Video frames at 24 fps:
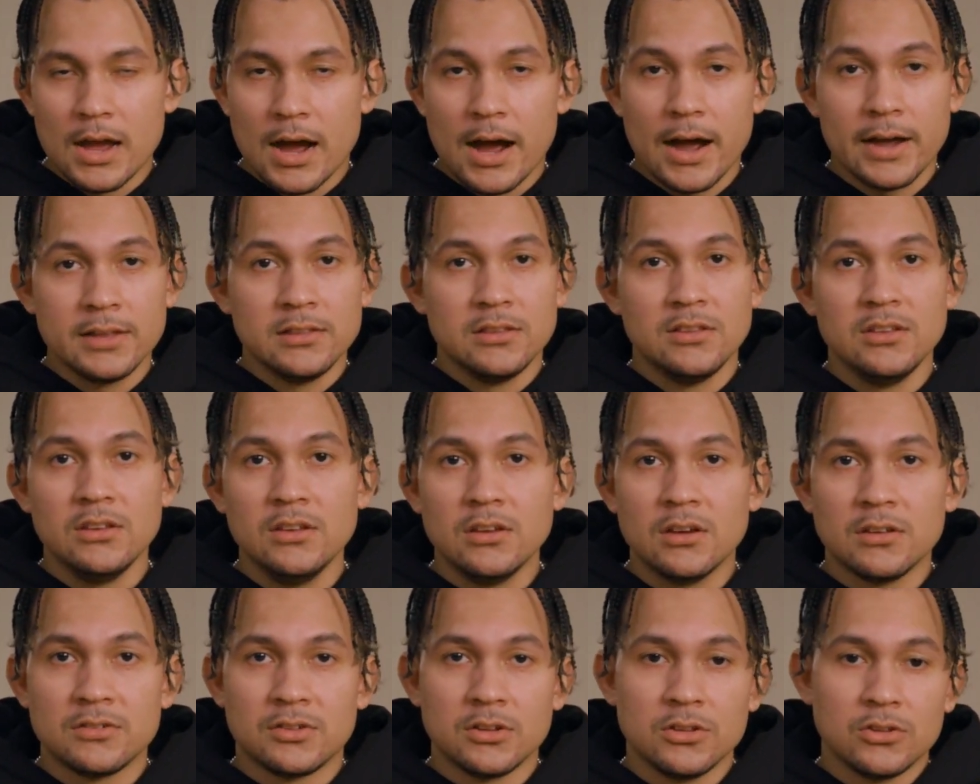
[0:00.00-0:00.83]

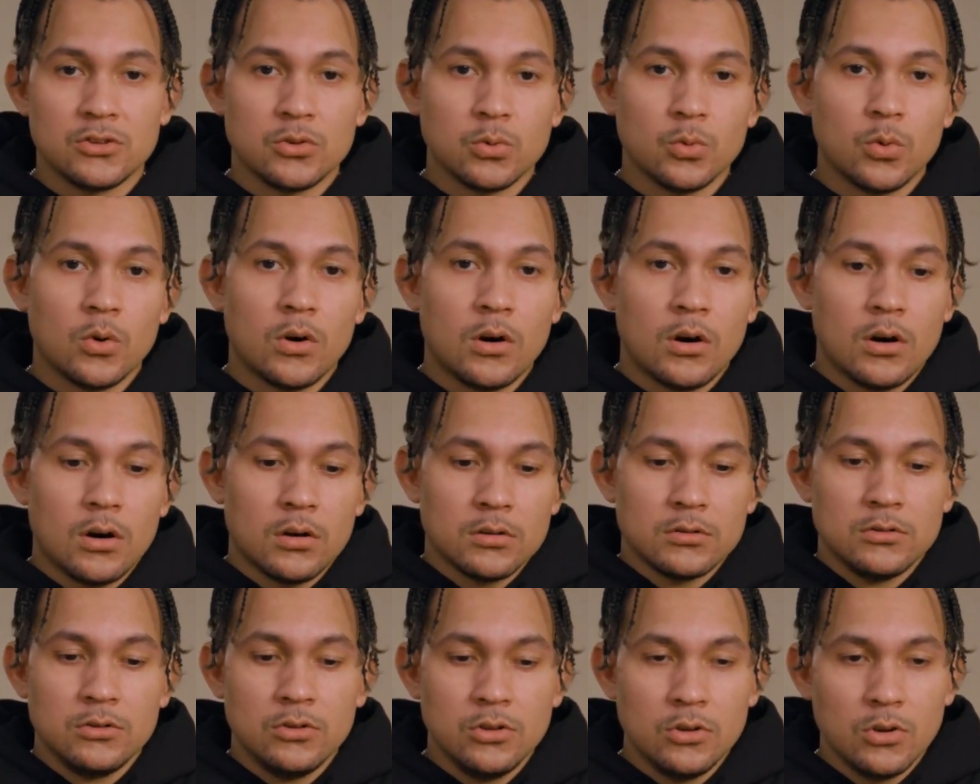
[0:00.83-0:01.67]
ideas into
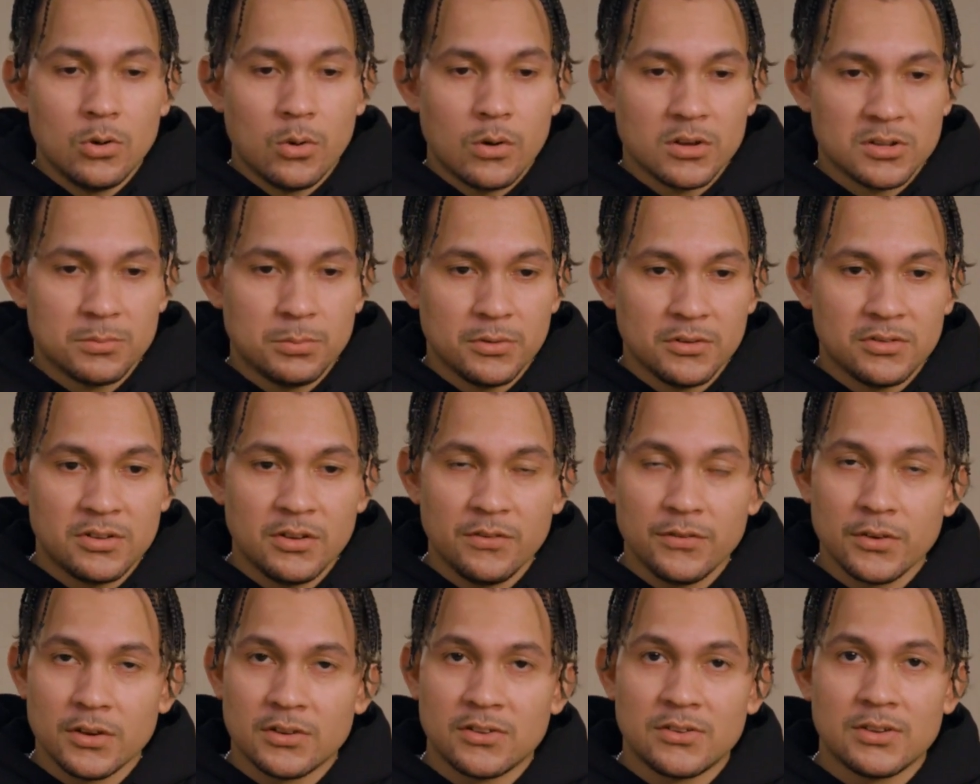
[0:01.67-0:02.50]
a
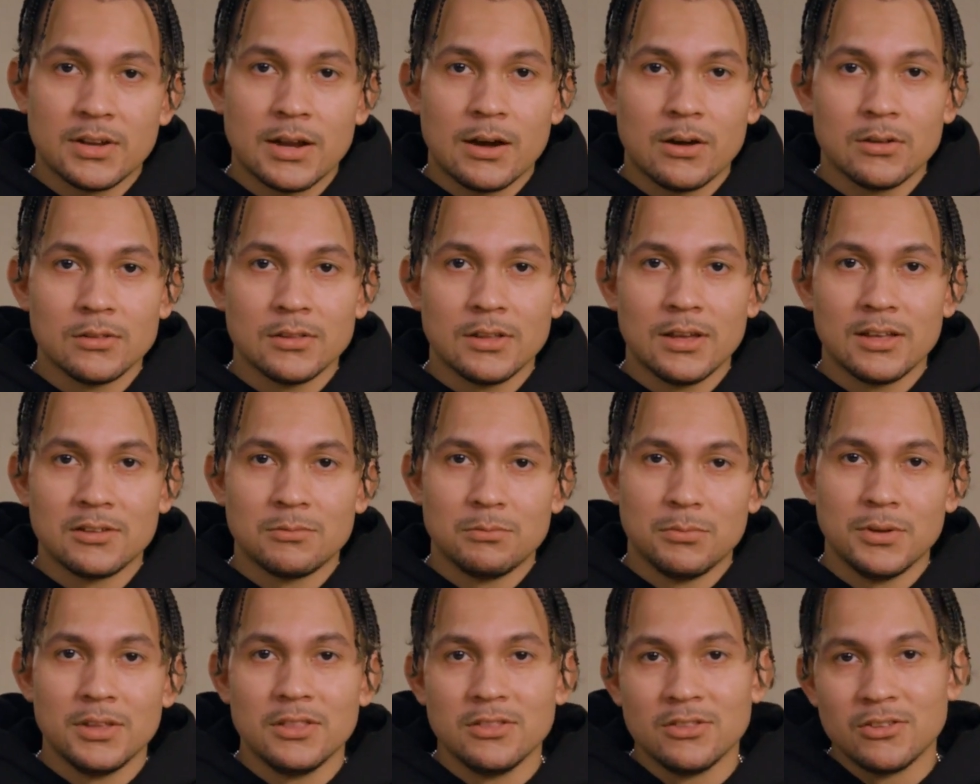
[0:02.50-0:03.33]
specific sound that's
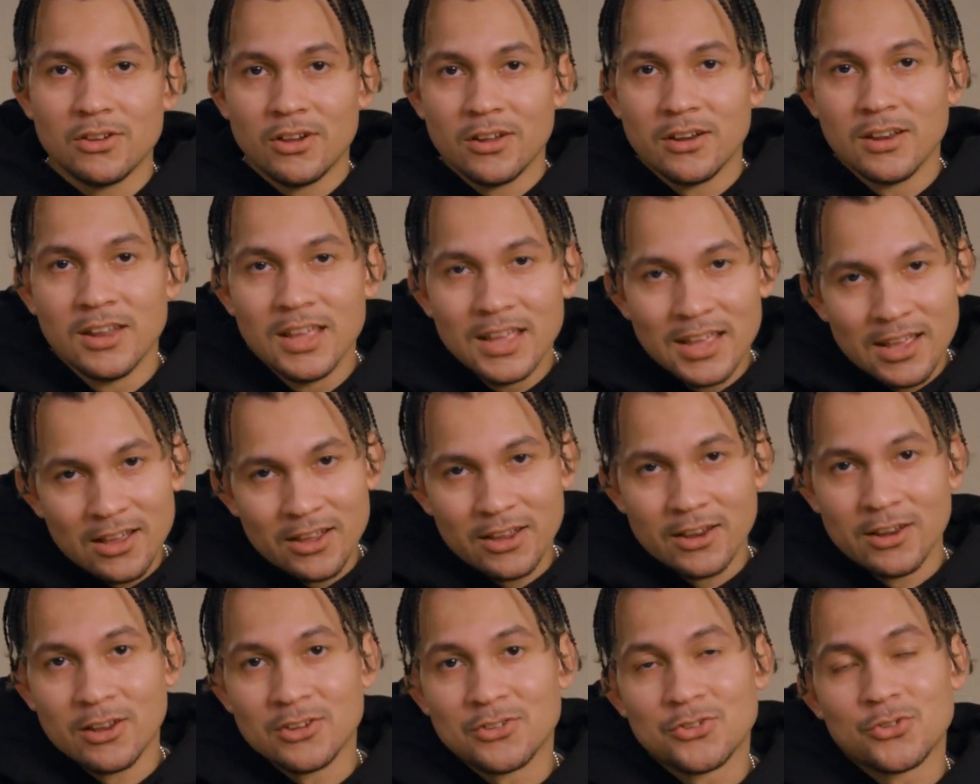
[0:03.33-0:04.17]
been done
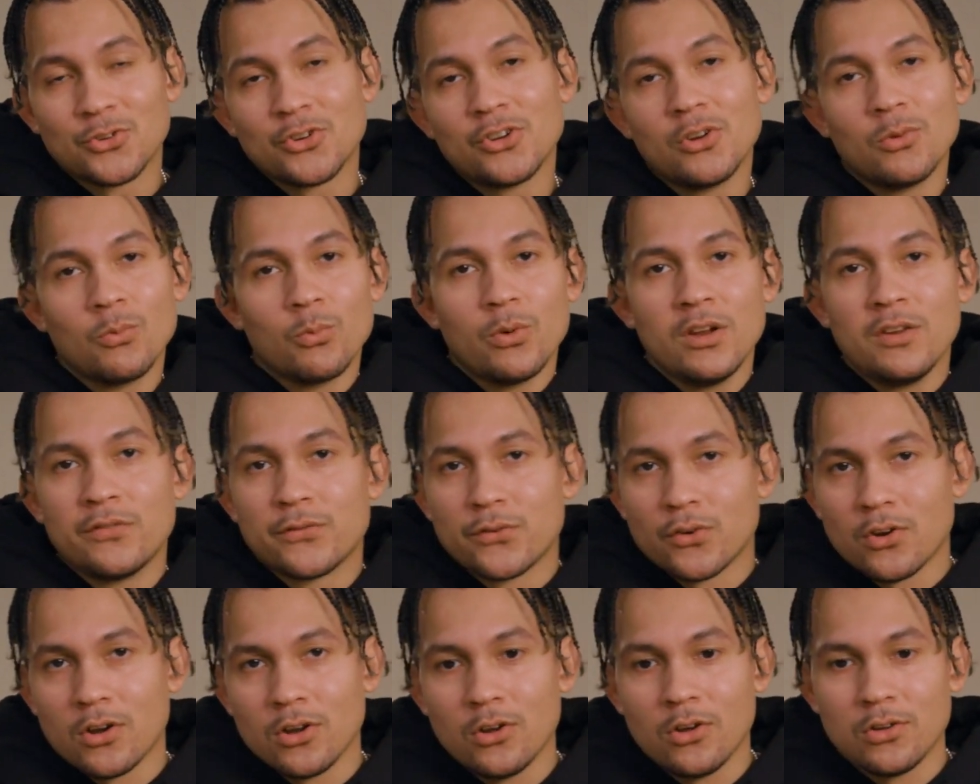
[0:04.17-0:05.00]
in a certain way
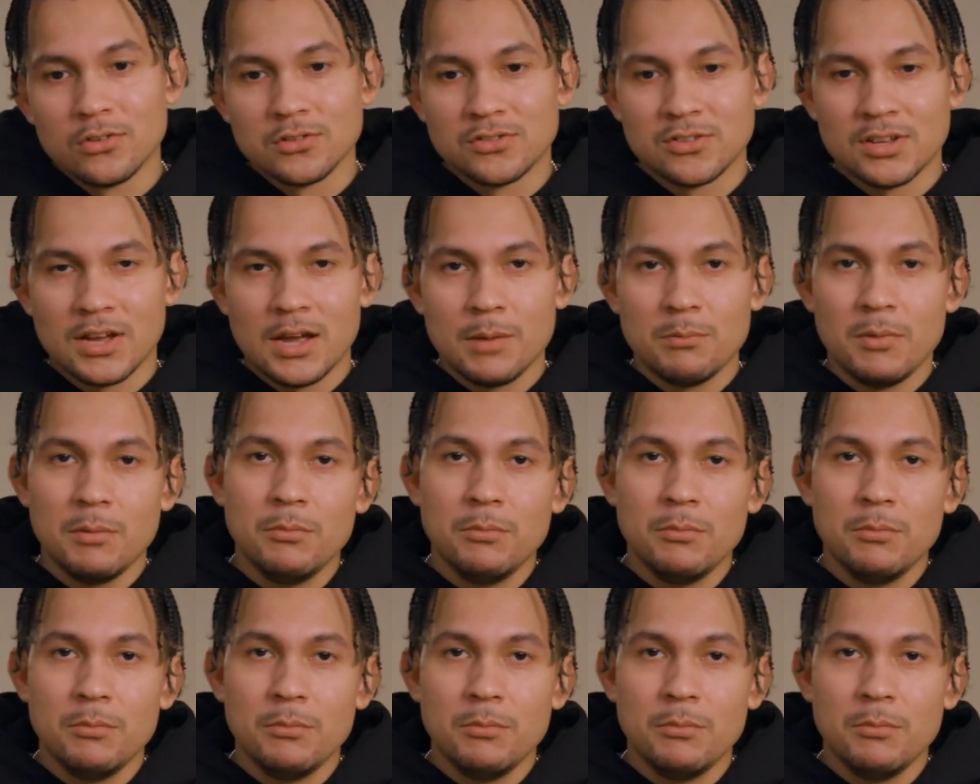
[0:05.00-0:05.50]
for a long time.